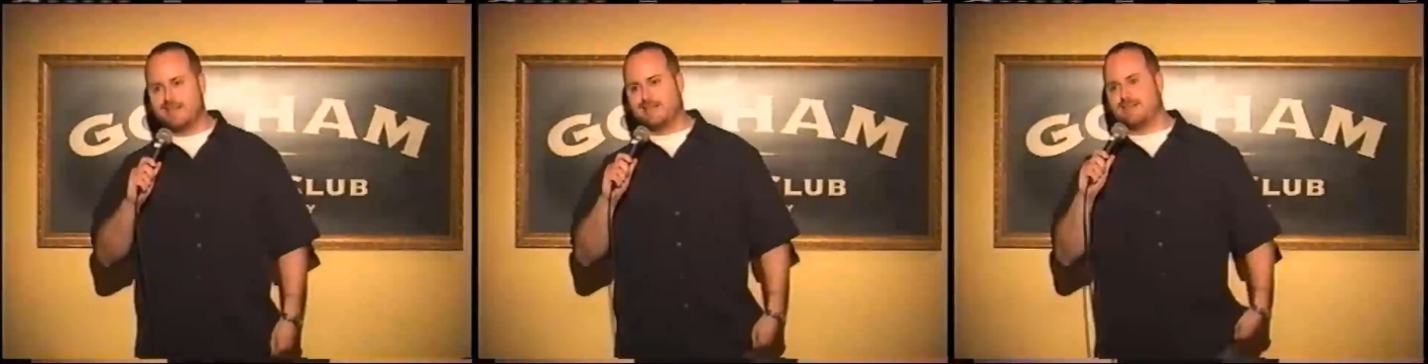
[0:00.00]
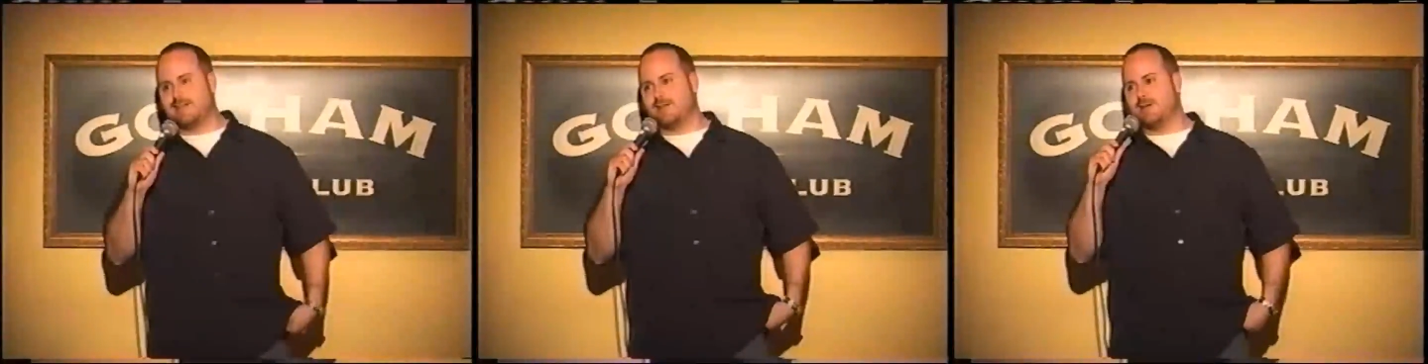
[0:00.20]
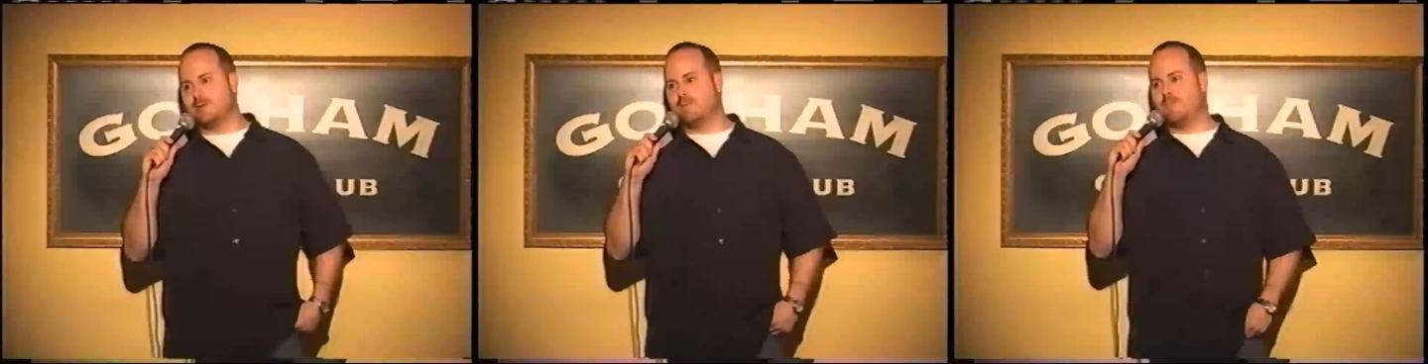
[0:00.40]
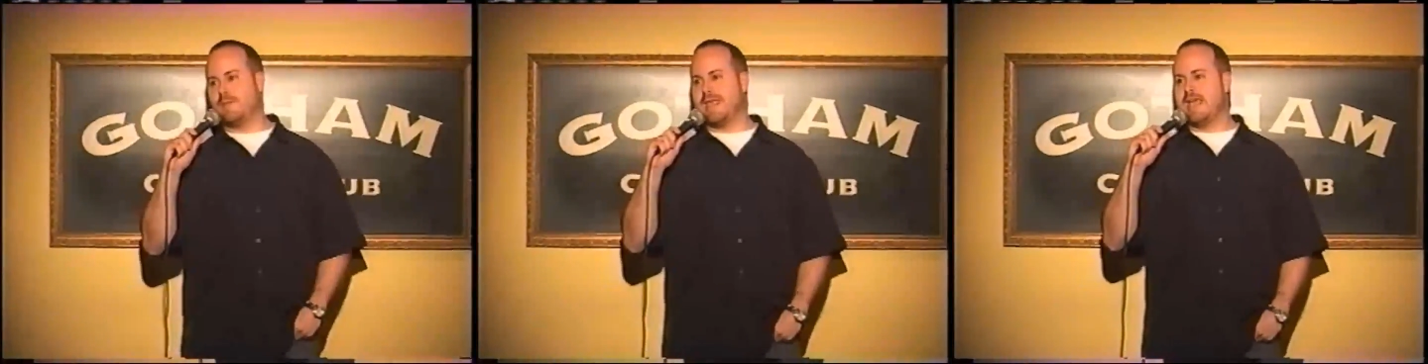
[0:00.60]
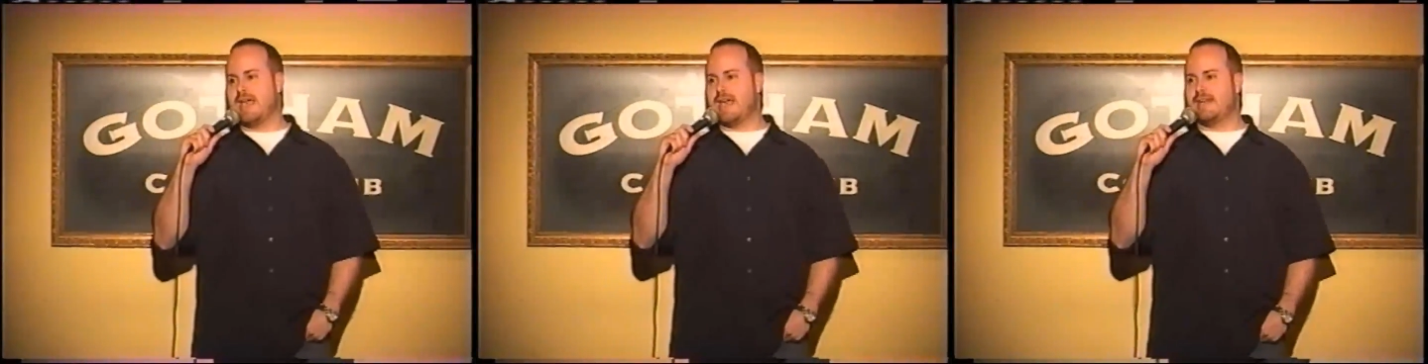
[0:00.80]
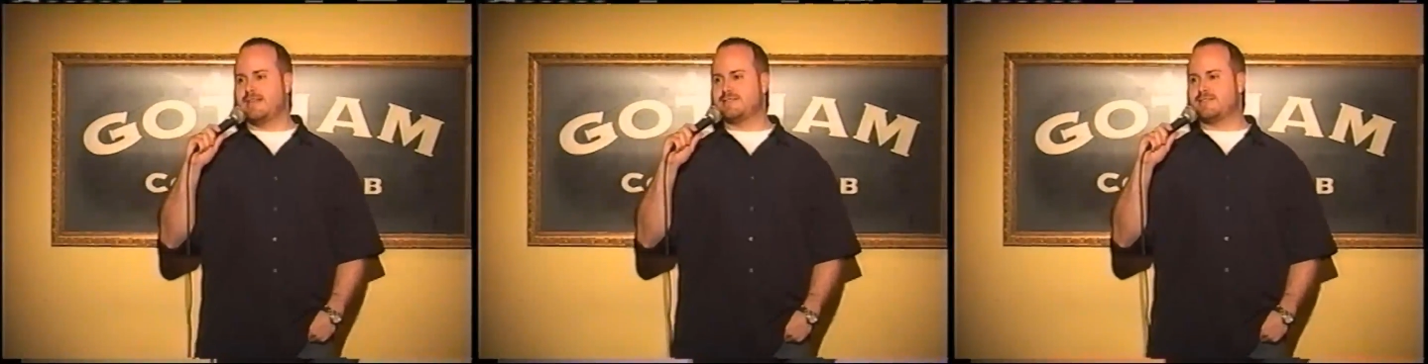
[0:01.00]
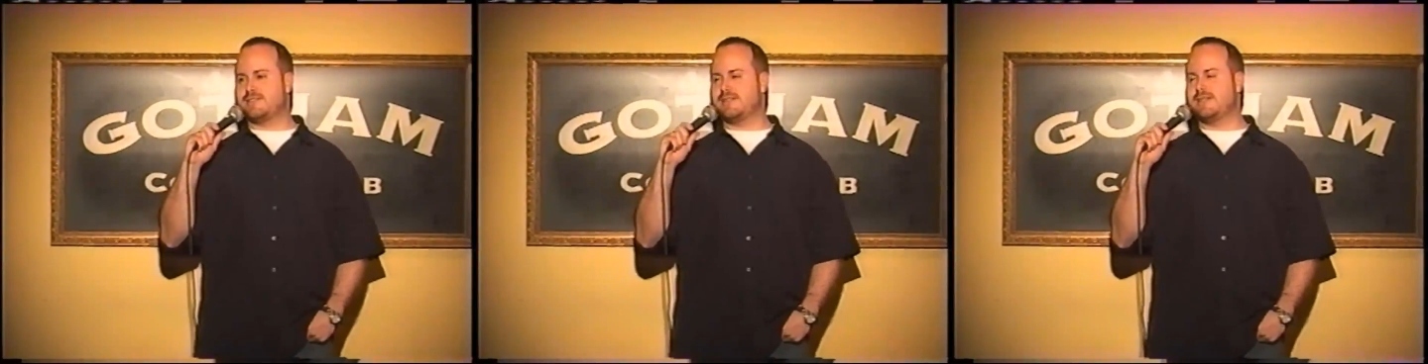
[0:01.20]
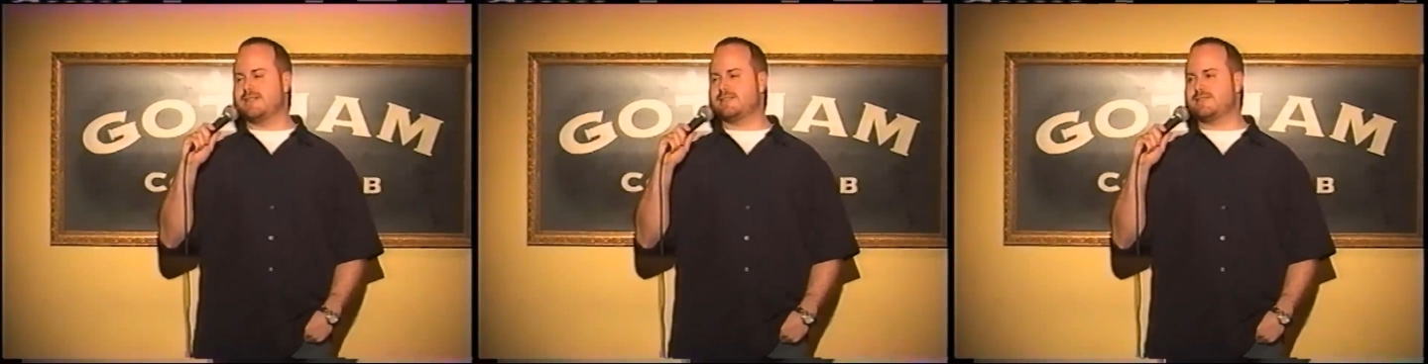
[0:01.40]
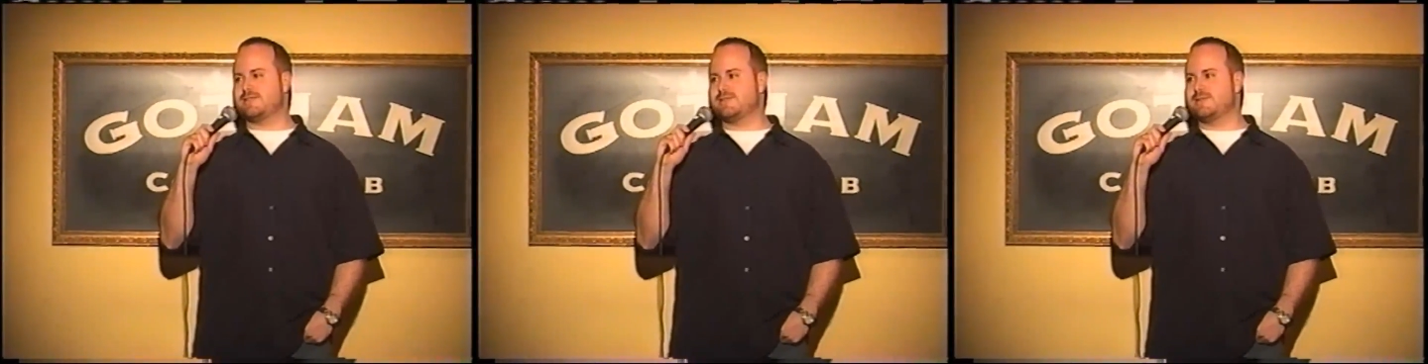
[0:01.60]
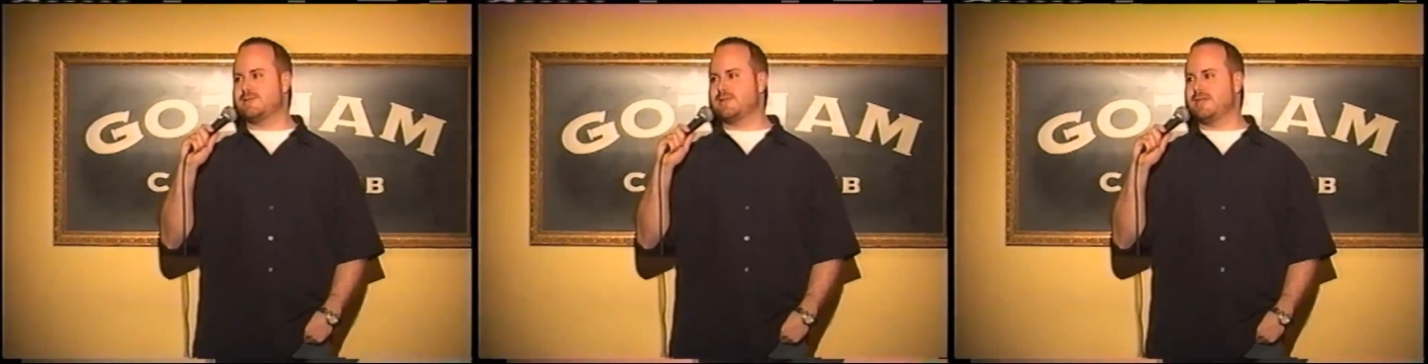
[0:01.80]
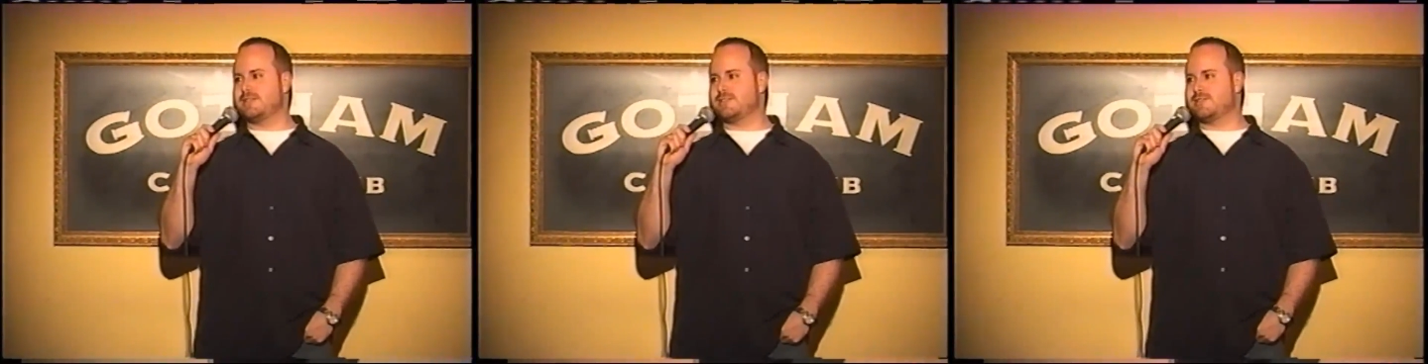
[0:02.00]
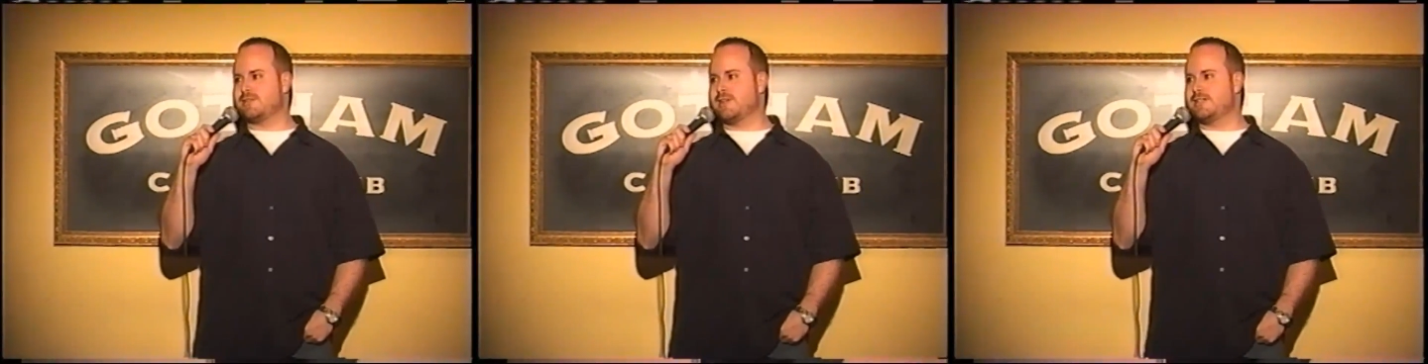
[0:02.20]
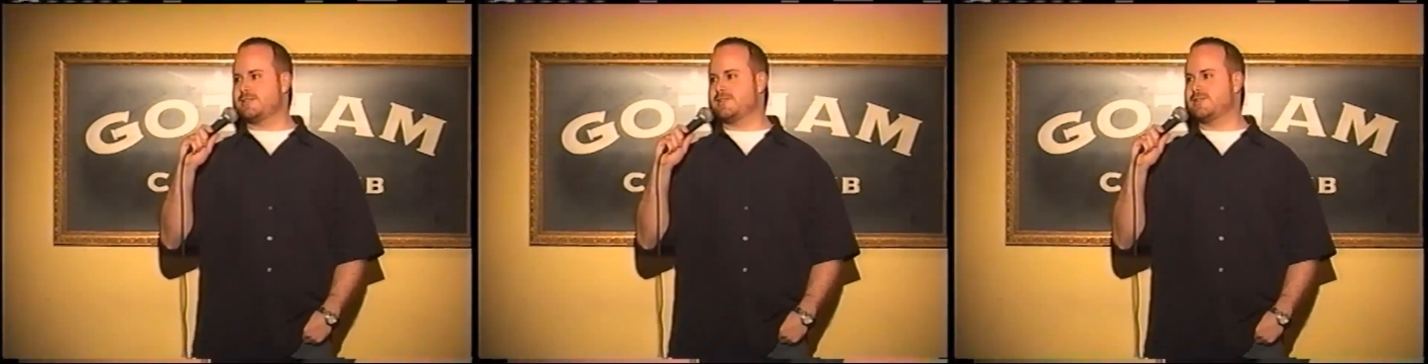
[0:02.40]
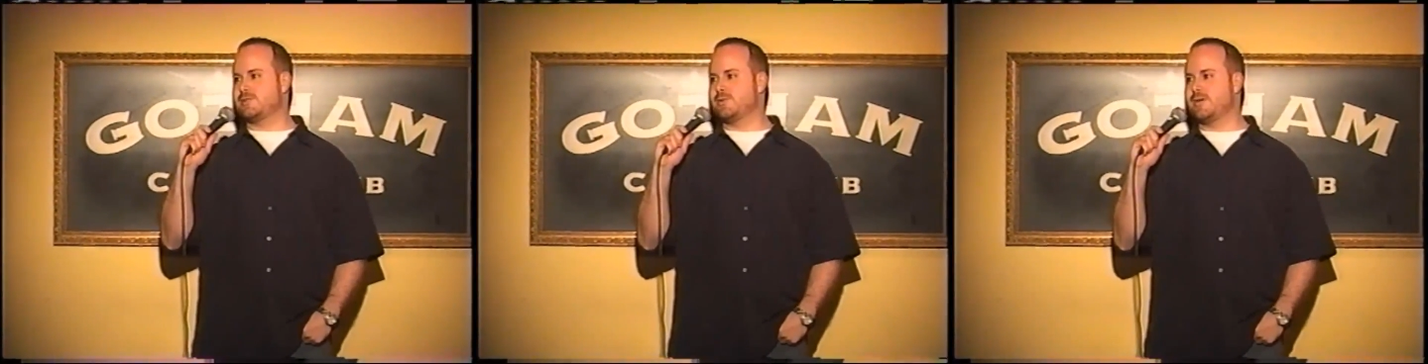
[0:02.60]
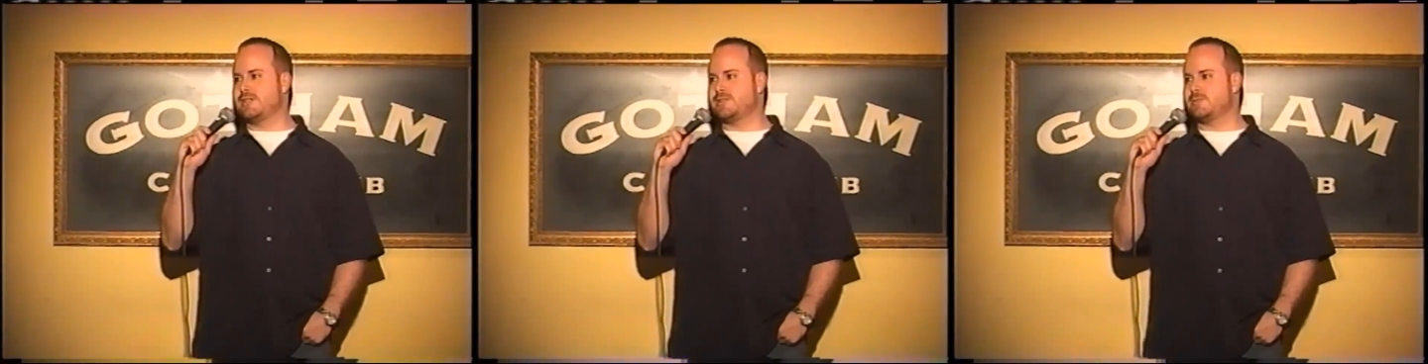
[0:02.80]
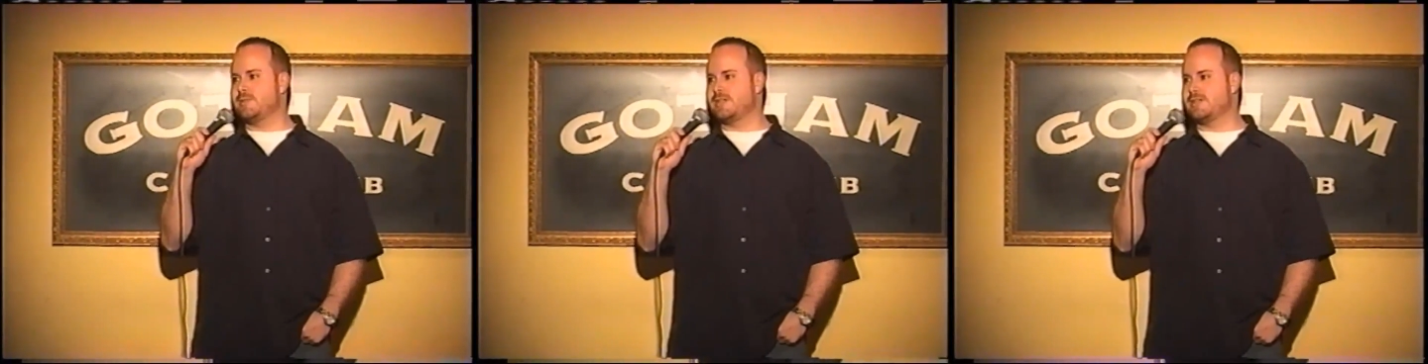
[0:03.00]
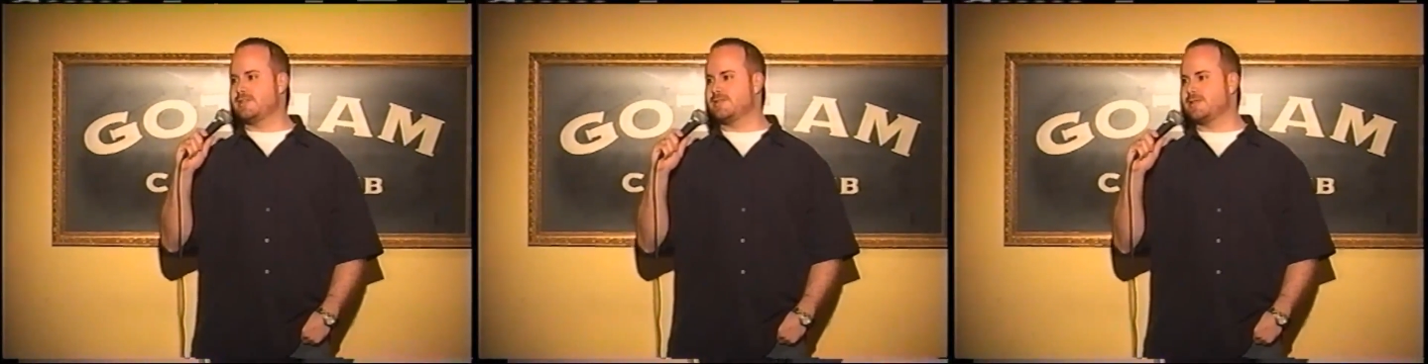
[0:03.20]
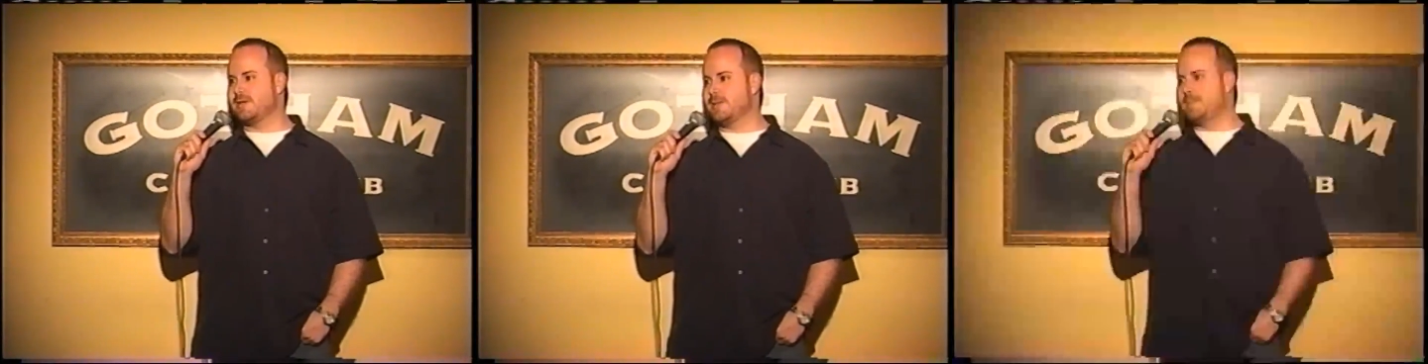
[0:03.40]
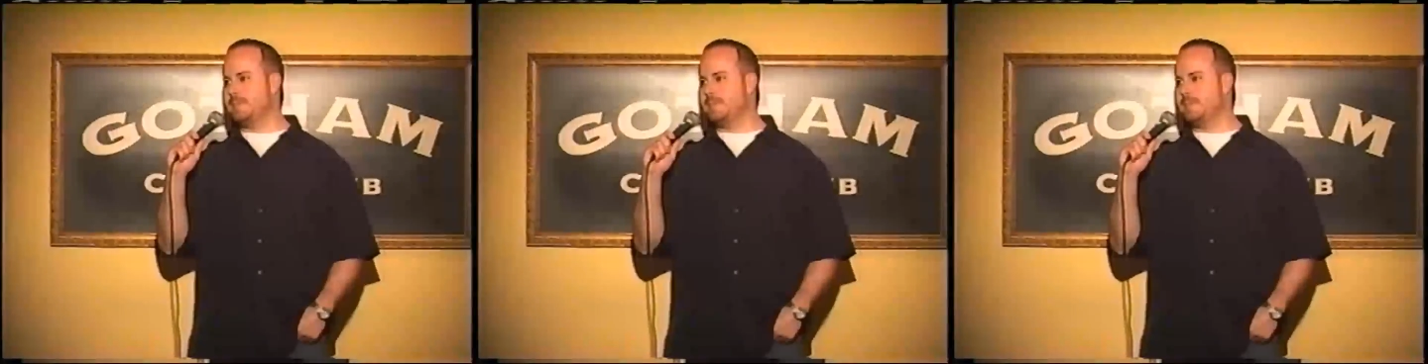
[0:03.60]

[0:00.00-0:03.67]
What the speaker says: You know? And it's a strange situation because